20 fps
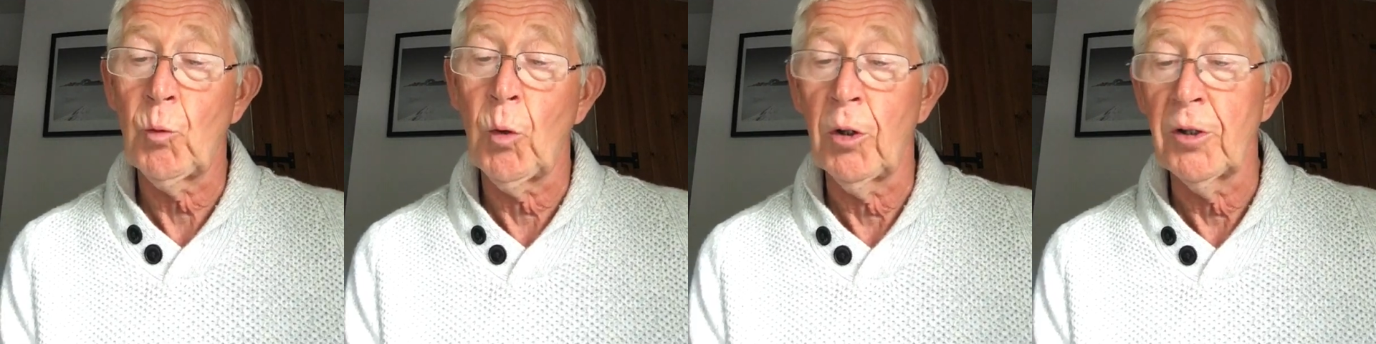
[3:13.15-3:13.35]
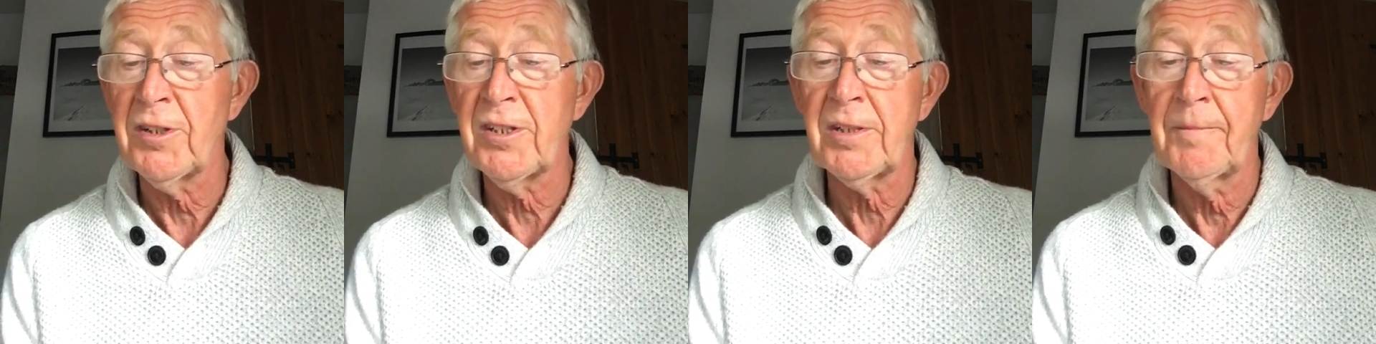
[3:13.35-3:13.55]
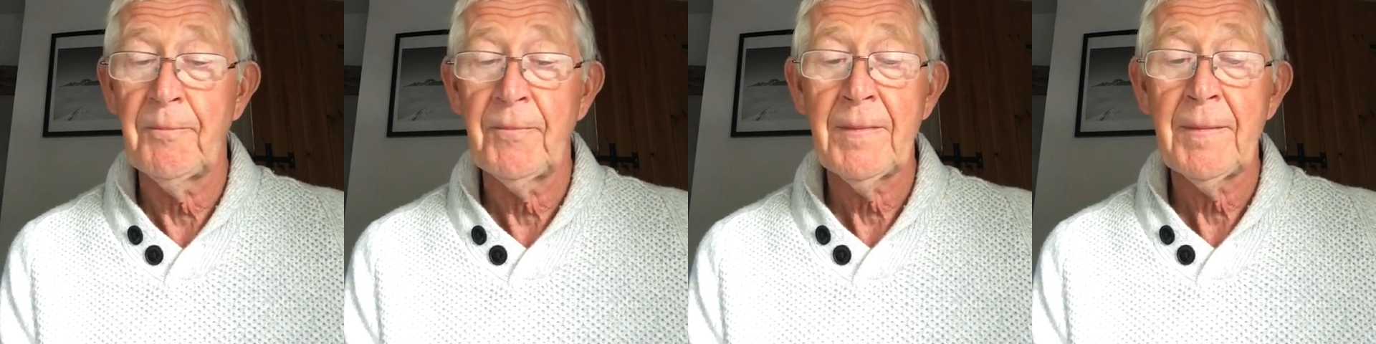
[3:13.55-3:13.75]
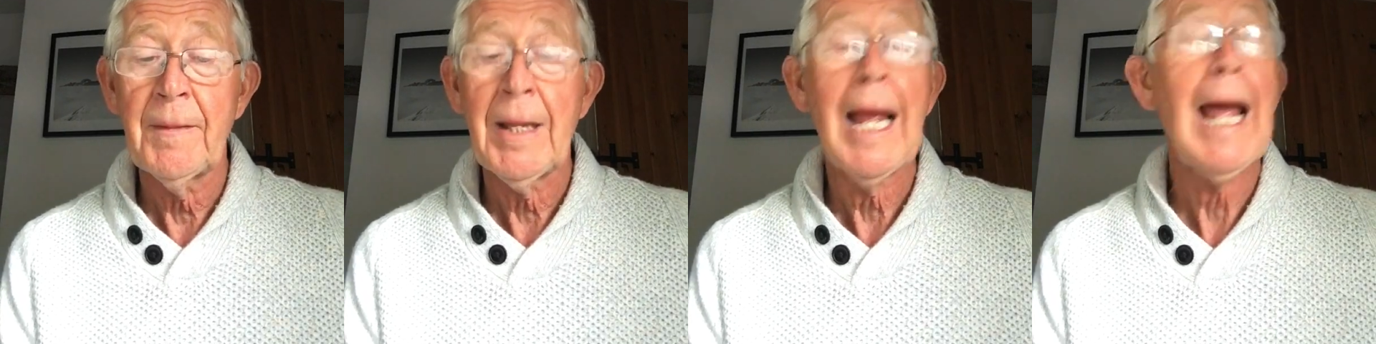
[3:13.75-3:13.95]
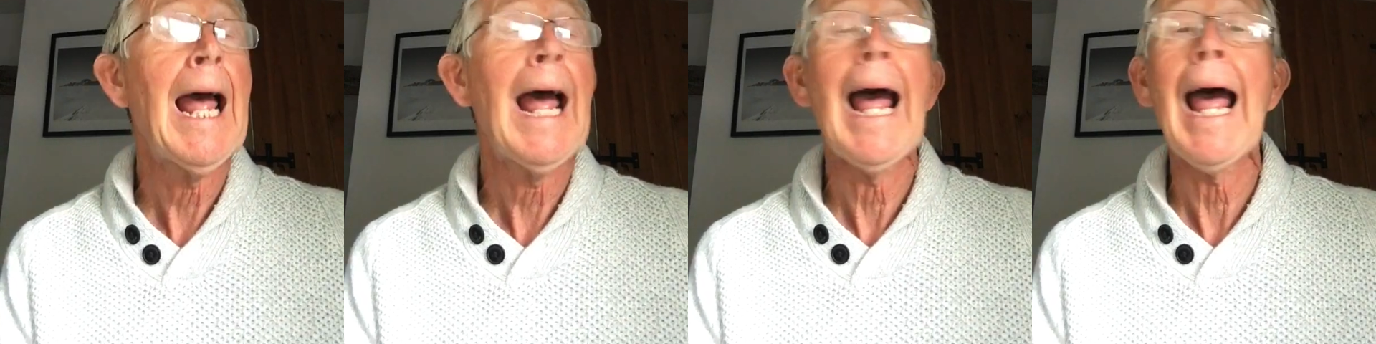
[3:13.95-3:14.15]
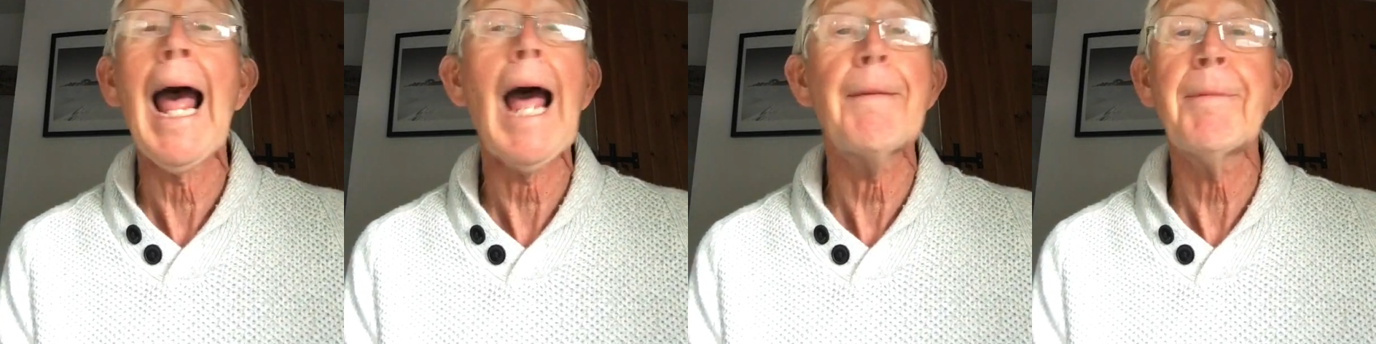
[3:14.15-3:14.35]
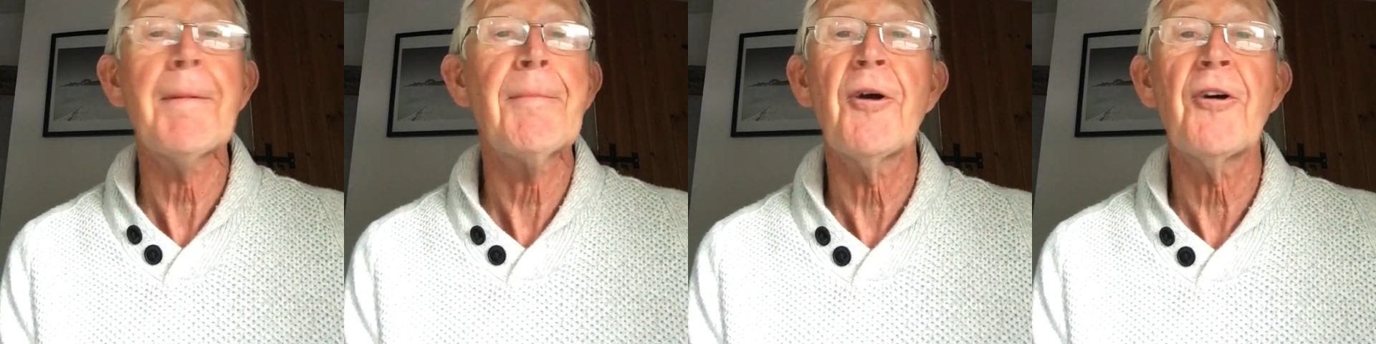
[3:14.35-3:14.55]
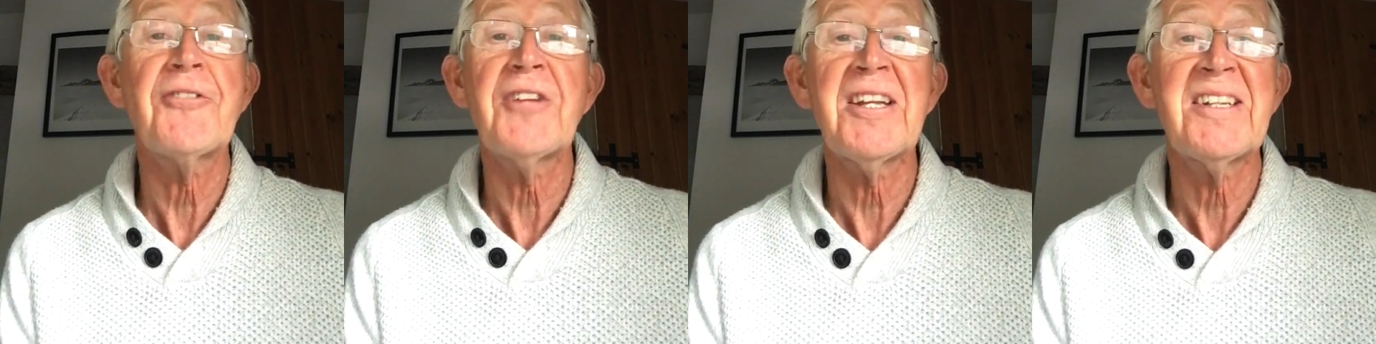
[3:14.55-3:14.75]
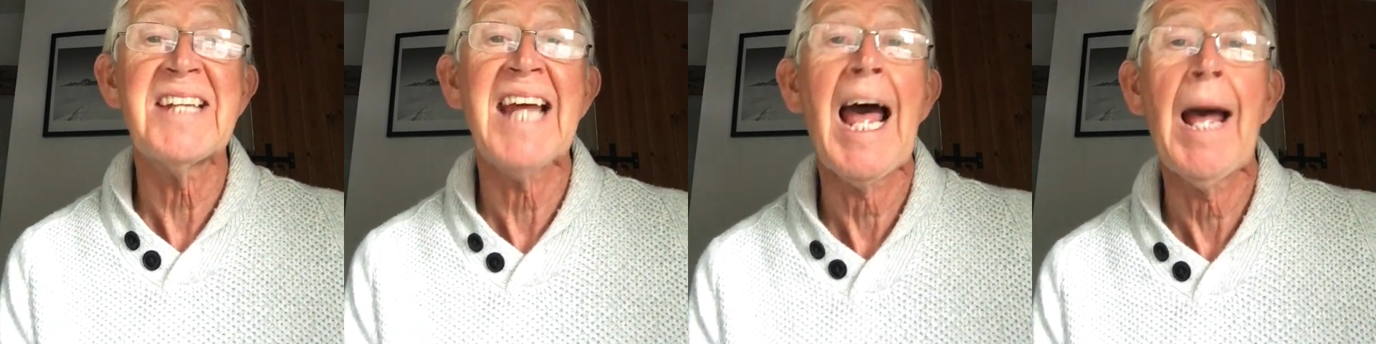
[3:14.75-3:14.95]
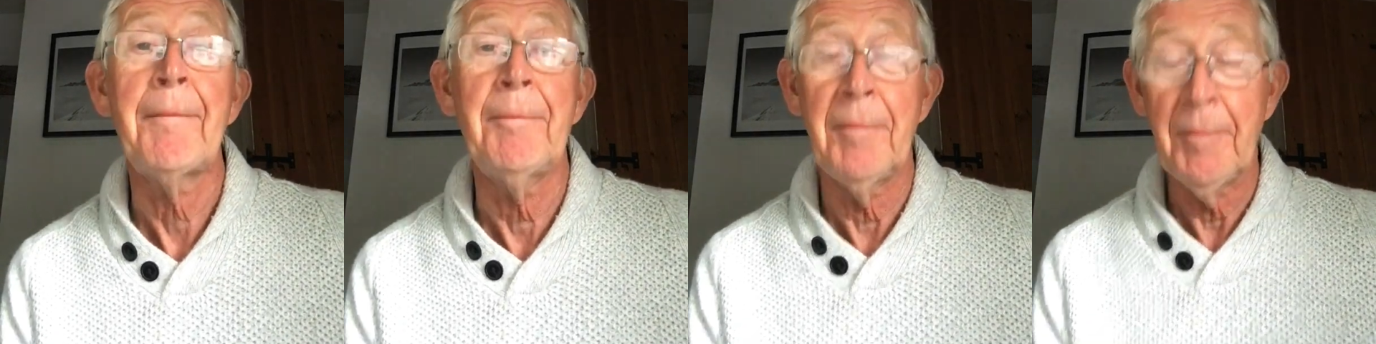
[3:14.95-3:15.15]
was, Happy birthday,
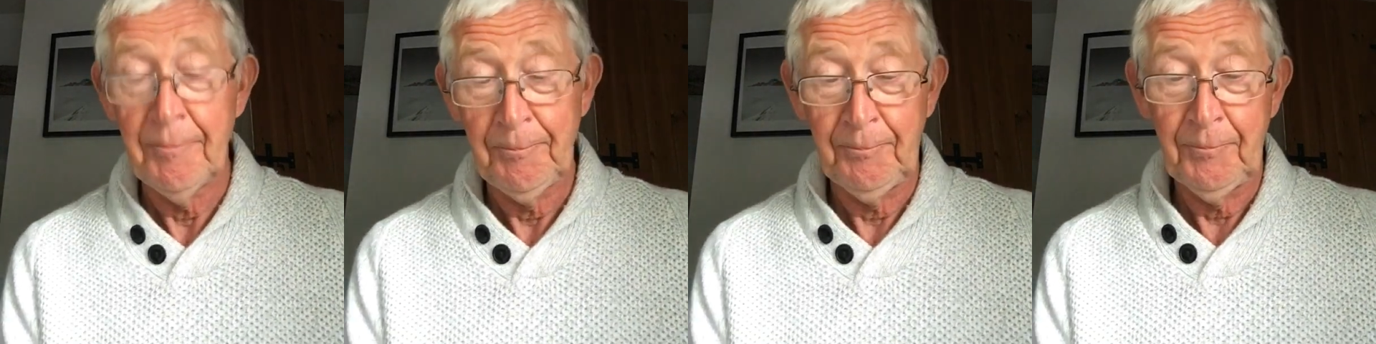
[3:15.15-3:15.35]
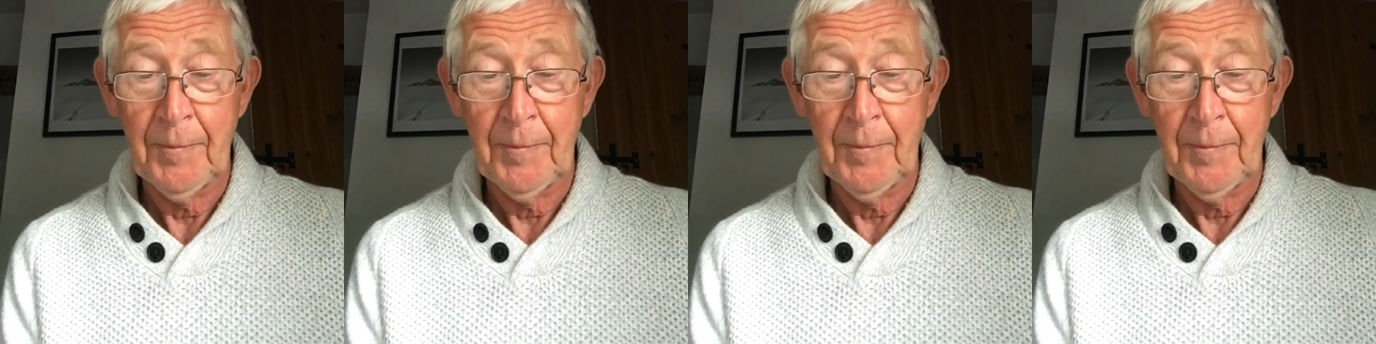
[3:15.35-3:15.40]
Sam.